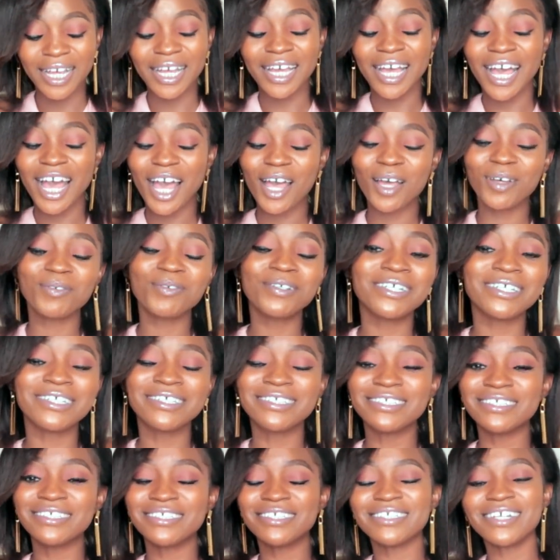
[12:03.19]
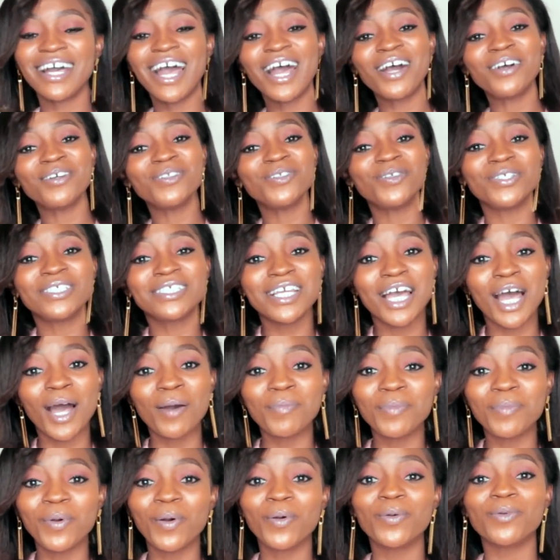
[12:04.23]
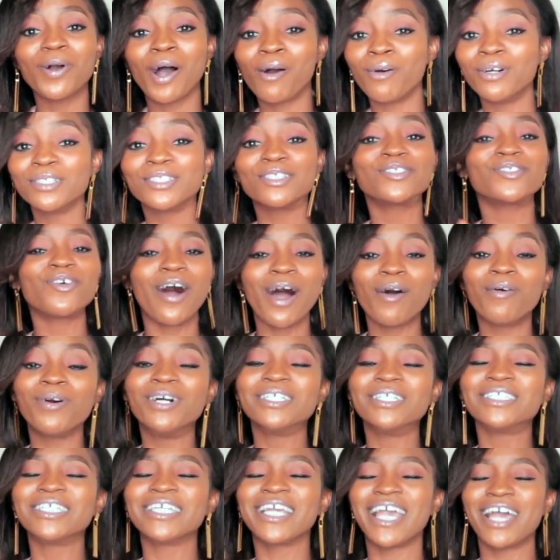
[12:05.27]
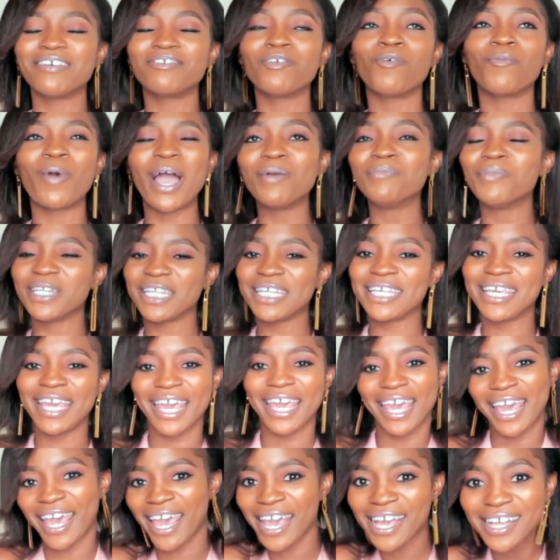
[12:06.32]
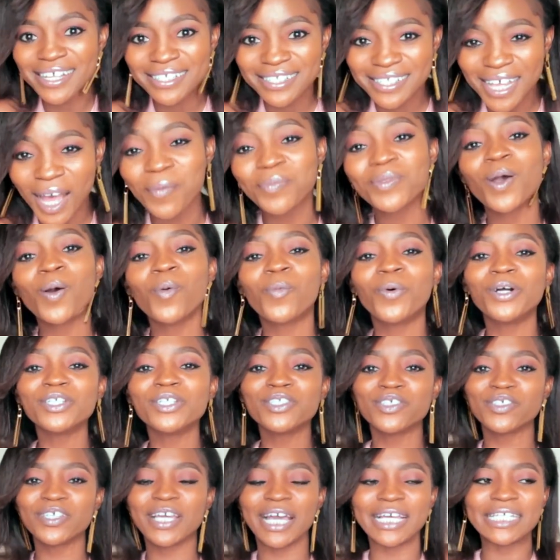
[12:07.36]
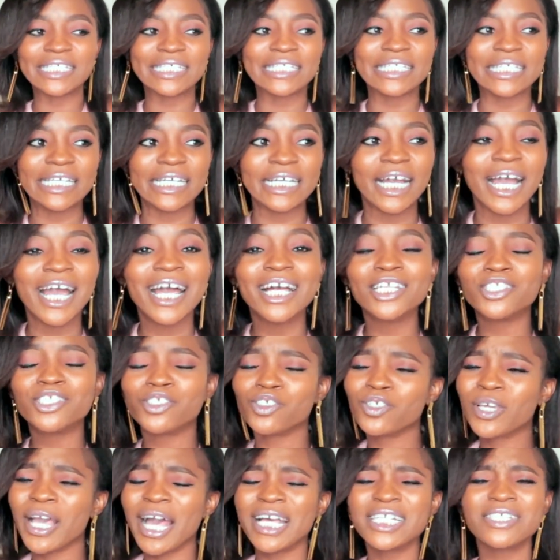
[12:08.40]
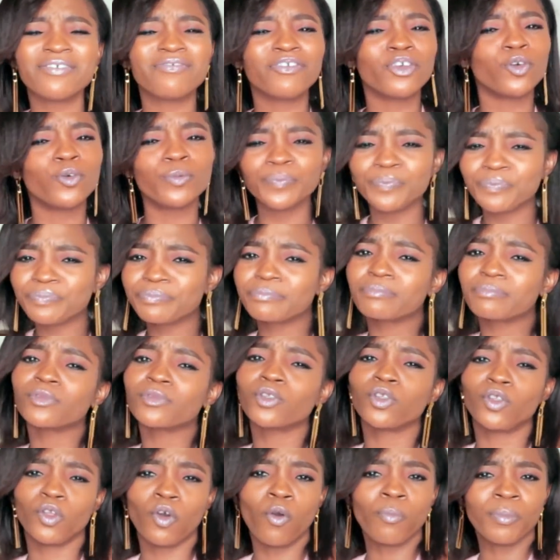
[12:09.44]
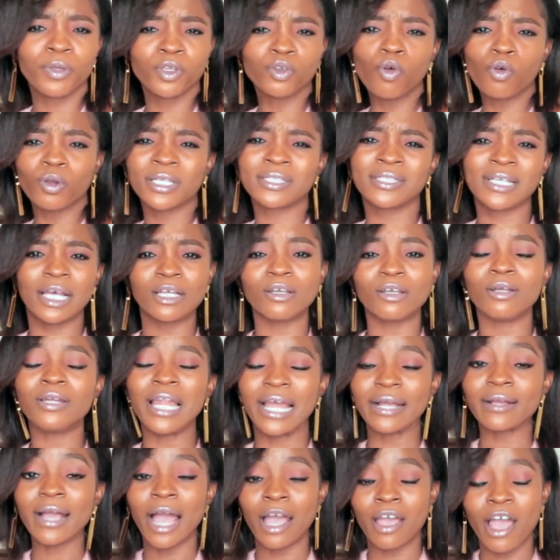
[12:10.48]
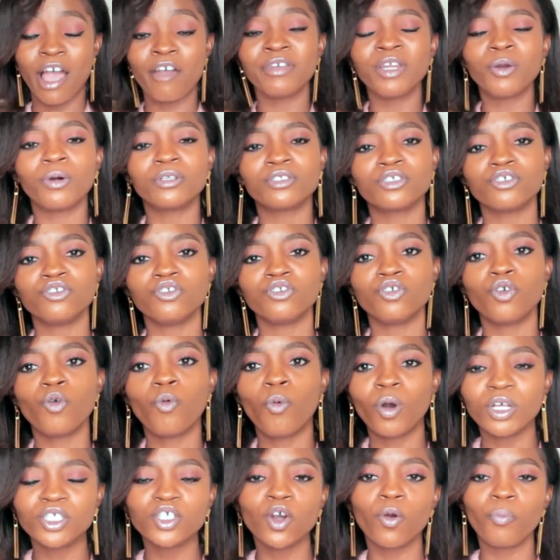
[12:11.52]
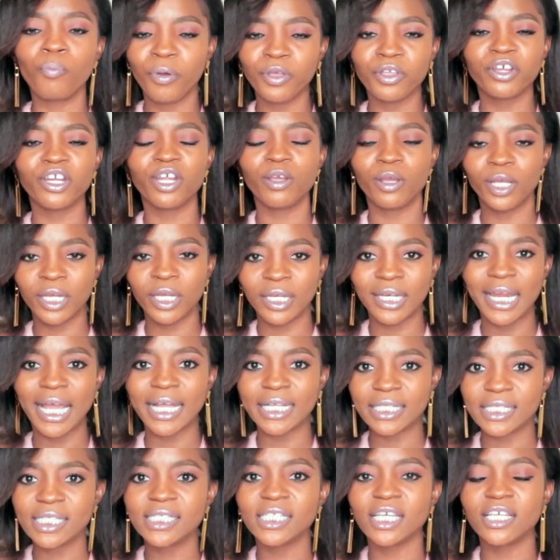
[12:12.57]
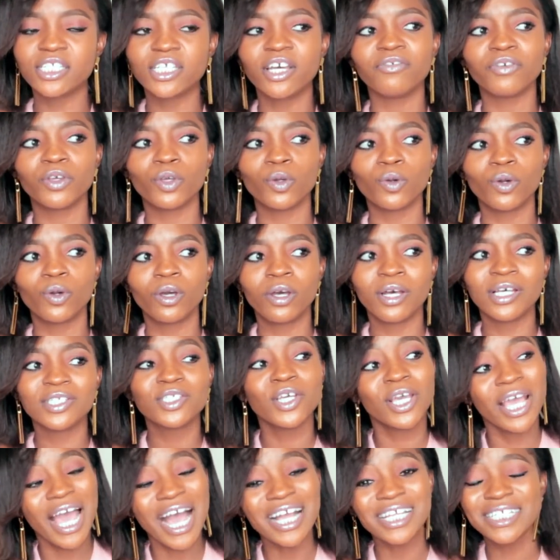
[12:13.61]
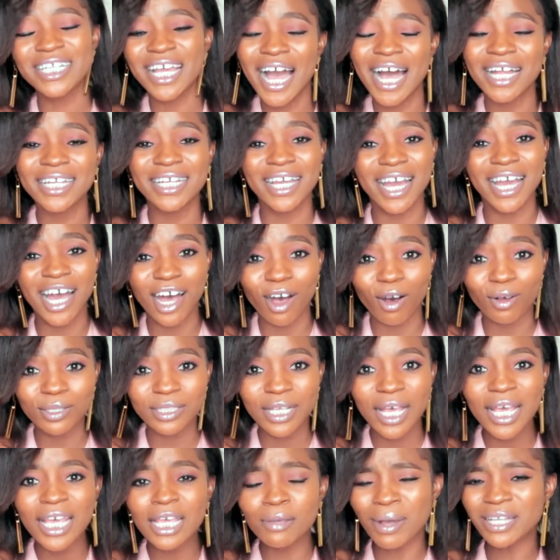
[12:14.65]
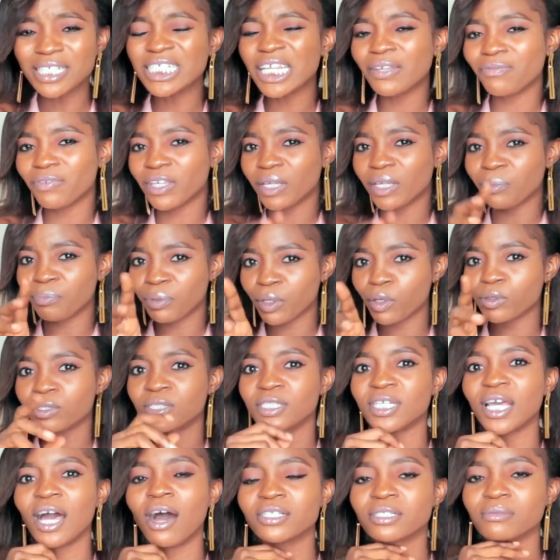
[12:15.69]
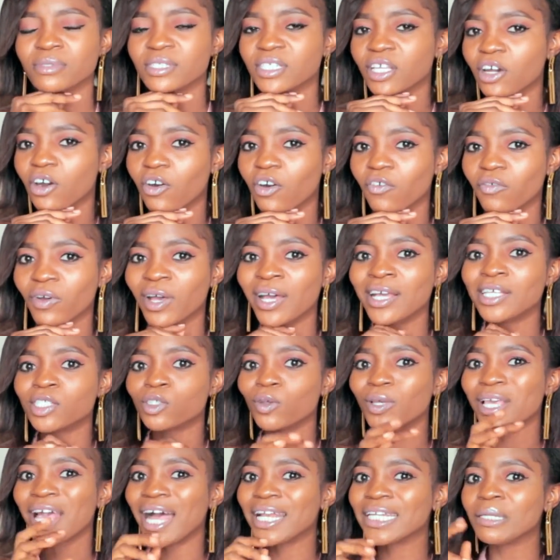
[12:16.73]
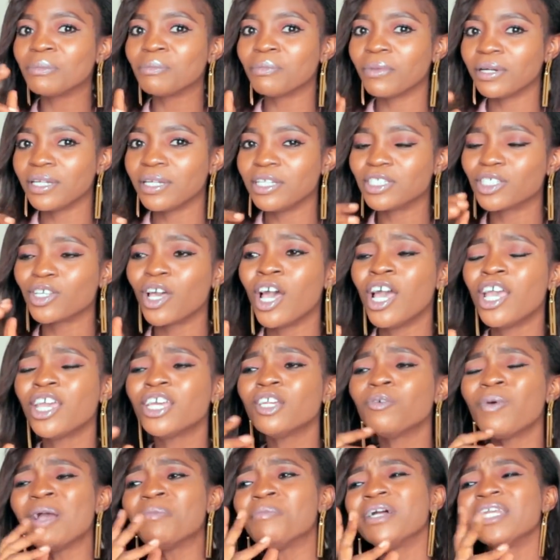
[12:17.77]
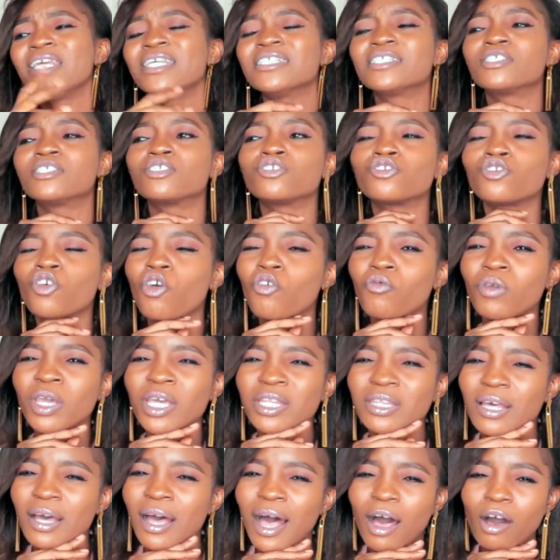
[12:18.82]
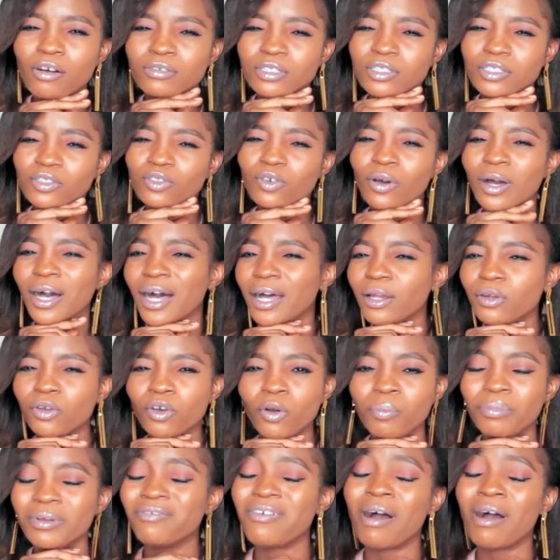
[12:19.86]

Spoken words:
I don't know, Sha. But I want to talk. I want to hear from Whitemoney gangs. What do you guys think? Do you guys feel? Oh, we know exactly. Like, I really want to know what's your opinion in like this interview. So he actually had a house. Imagine if he built the house himself. So he had the money to. You know why money's story in the house did not add up?